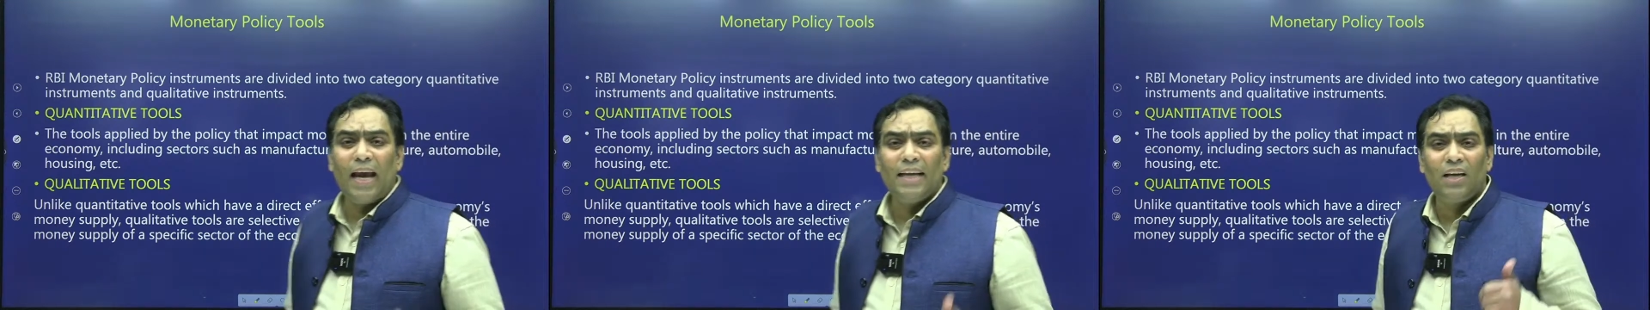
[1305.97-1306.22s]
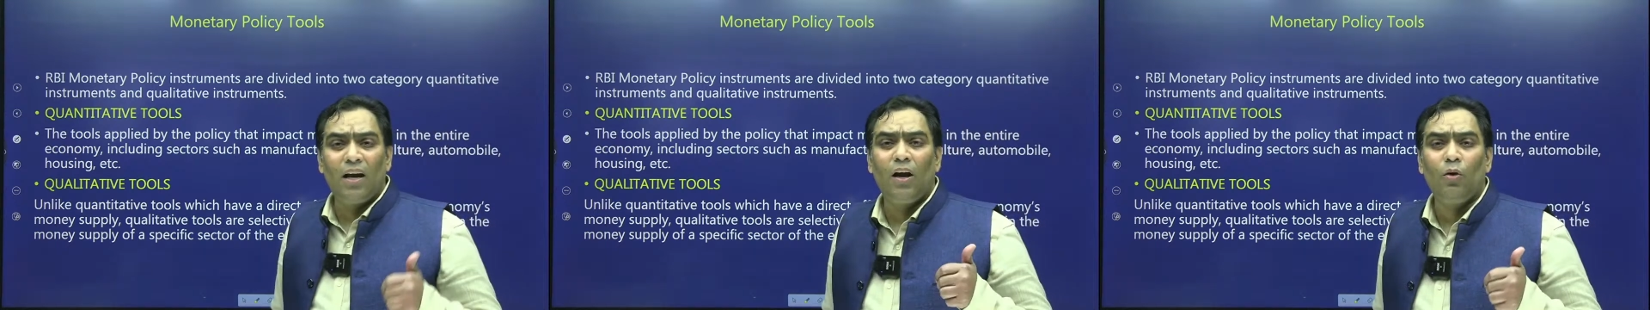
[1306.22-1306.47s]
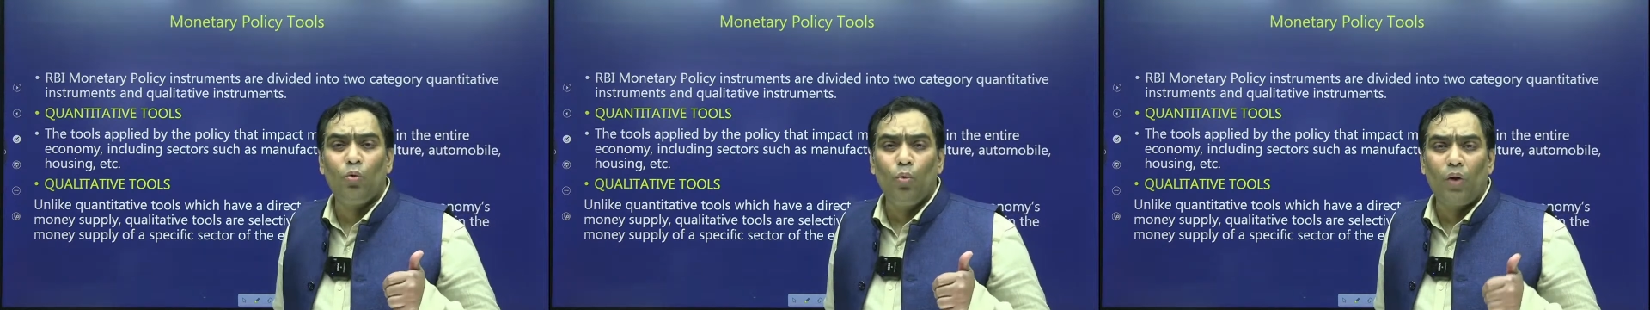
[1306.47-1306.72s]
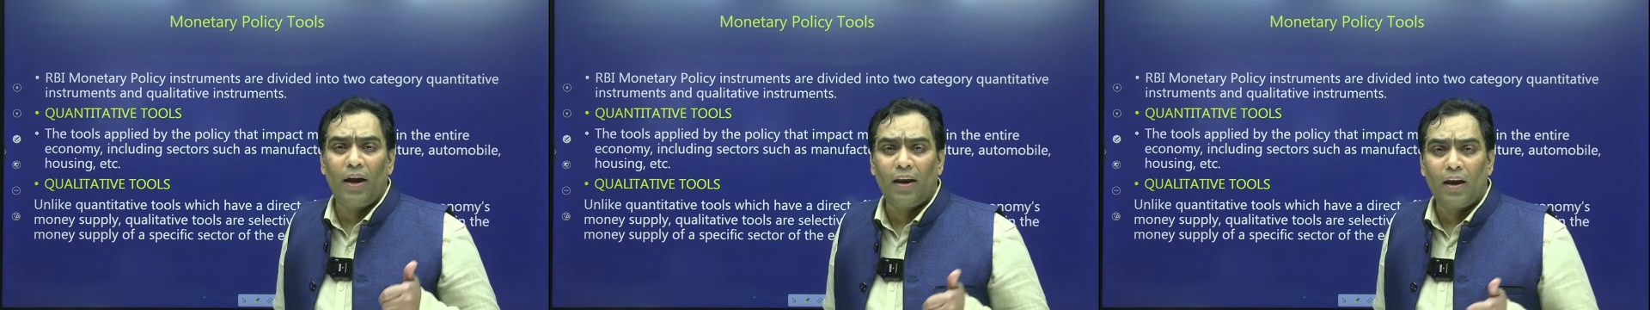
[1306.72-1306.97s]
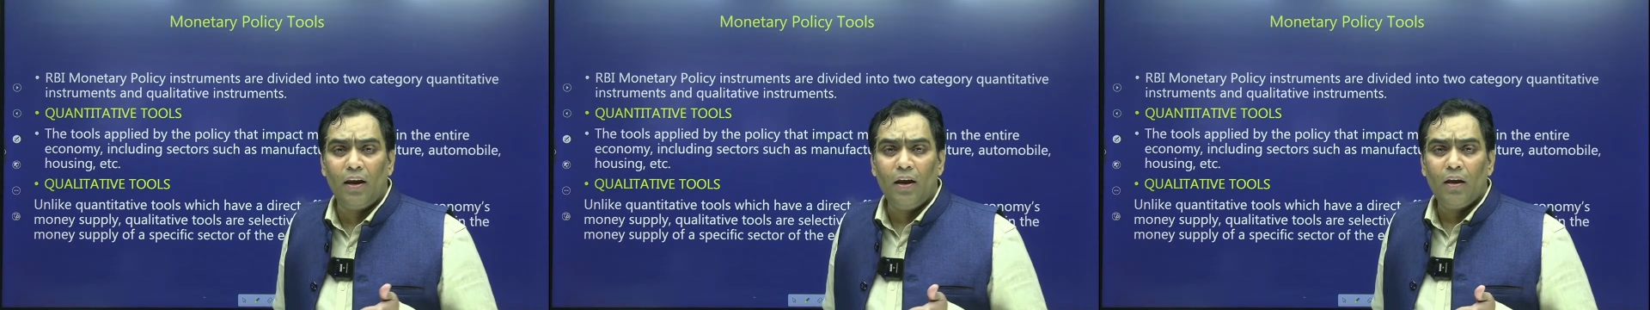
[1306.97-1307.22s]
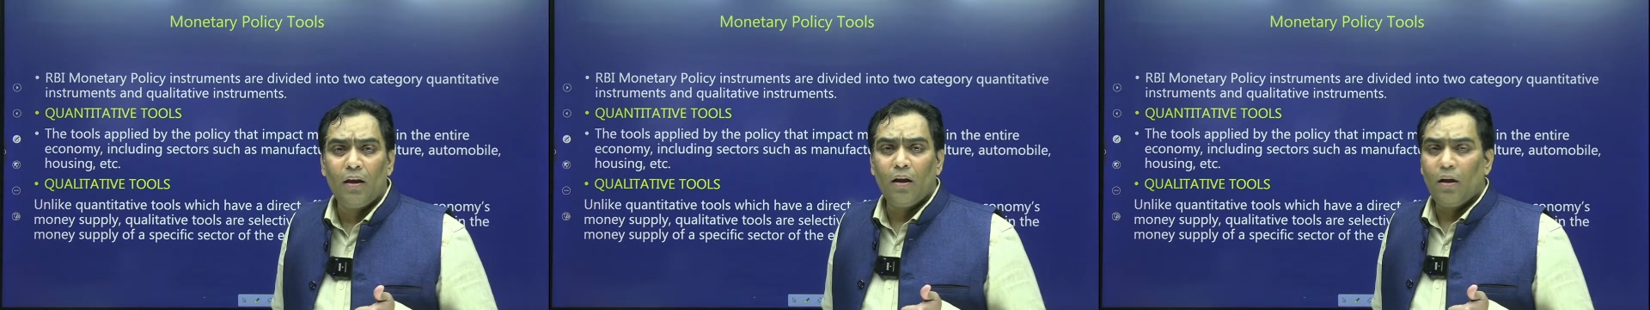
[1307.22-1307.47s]
under two categories.
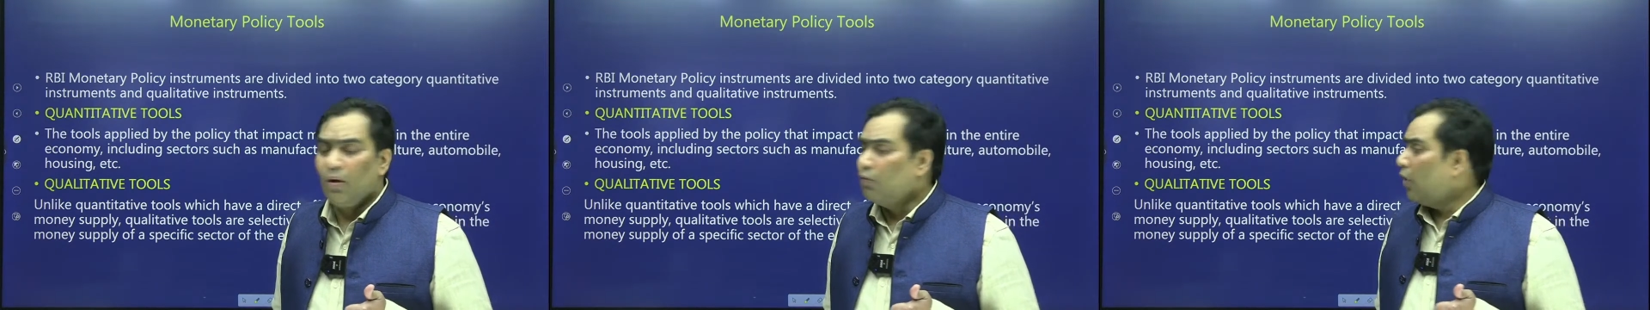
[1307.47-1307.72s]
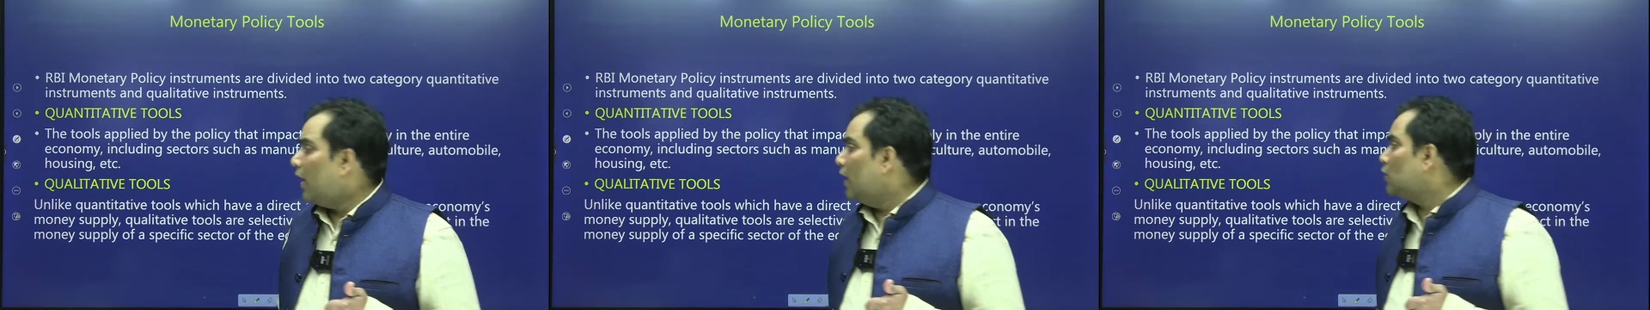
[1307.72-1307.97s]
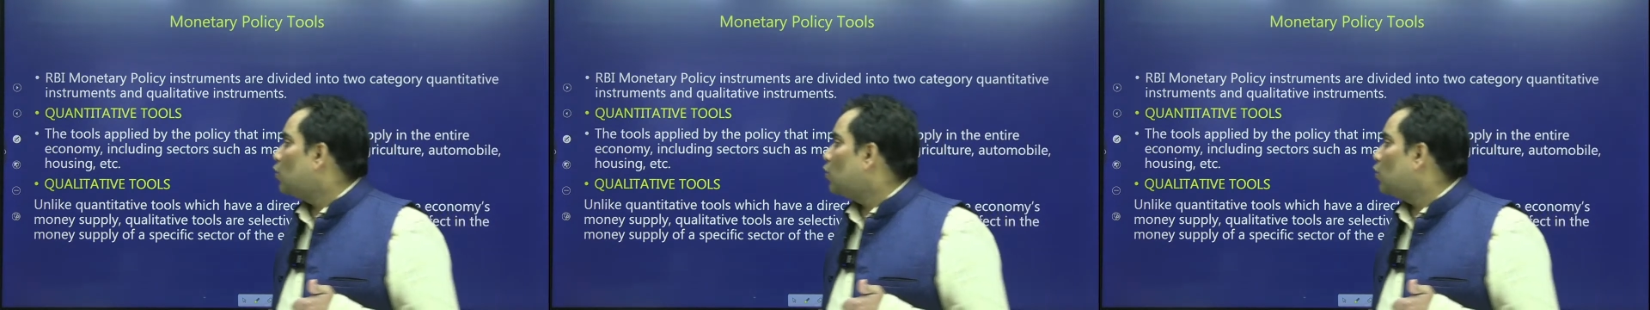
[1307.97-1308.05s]
One is known